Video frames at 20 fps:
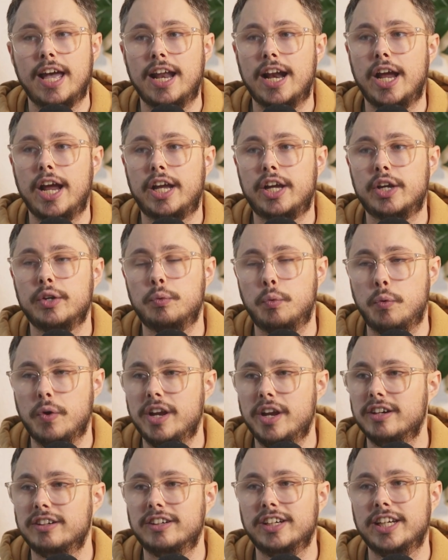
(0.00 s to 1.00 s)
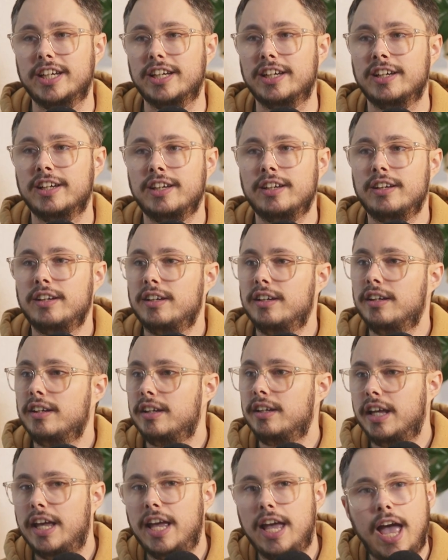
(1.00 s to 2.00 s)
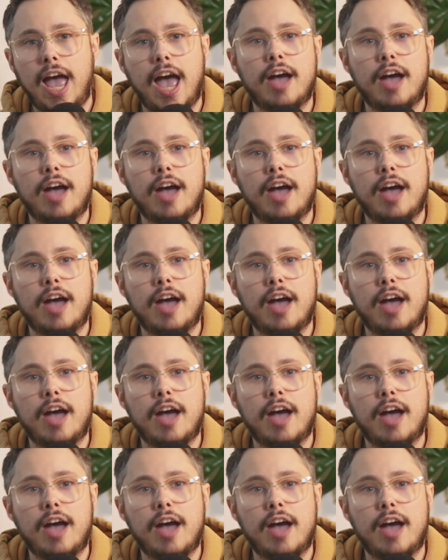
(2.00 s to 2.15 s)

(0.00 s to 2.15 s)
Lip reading: and I could really hit